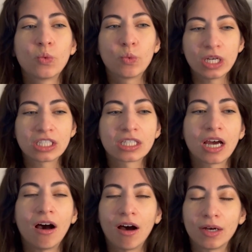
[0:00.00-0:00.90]
which
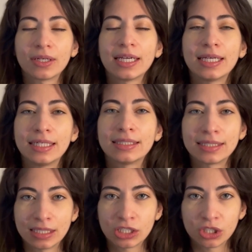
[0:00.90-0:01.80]
are
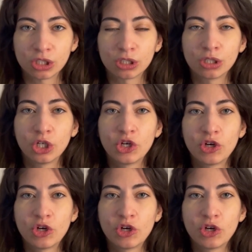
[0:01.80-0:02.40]
essential